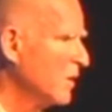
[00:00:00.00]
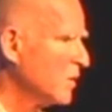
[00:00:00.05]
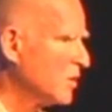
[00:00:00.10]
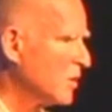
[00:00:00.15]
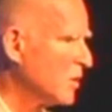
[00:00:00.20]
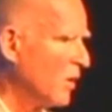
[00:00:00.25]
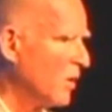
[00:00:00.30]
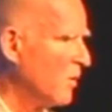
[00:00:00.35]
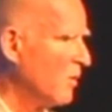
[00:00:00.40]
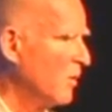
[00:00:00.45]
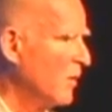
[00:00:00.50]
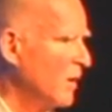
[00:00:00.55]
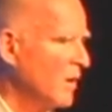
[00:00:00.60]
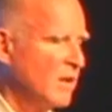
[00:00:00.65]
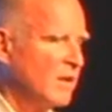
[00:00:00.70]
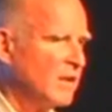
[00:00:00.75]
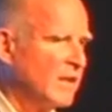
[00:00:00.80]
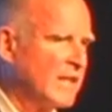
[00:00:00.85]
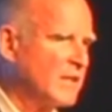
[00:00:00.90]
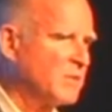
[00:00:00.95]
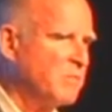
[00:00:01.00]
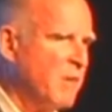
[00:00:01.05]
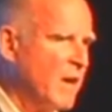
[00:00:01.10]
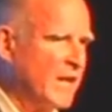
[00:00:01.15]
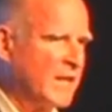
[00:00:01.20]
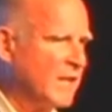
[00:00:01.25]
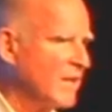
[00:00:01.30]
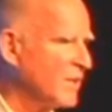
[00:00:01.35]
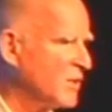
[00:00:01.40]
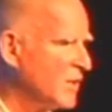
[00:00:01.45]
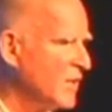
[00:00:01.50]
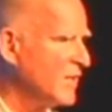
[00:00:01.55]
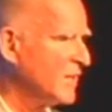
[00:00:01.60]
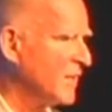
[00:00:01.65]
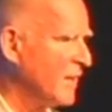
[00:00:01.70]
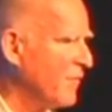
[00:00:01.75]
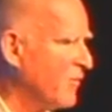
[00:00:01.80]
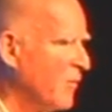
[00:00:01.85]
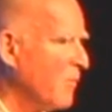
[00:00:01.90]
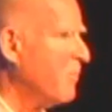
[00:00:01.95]
So let's make this
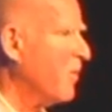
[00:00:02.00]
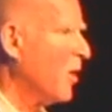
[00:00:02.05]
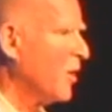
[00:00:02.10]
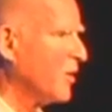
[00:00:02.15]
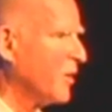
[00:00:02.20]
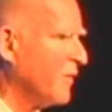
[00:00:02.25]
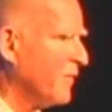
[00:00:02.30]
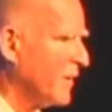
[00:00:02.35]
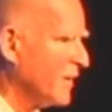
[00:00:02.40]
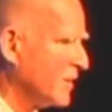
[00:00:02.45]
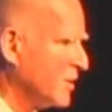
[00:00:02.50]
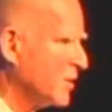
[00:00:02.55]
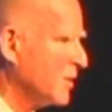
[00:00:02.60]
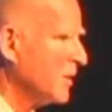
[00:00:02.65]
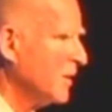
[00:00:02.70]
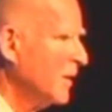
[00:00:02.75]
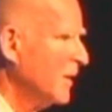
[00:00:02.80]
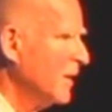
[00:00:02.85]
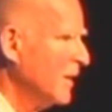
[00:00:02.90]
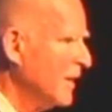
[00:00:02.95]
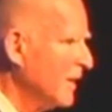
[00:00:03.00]
easy for both of us.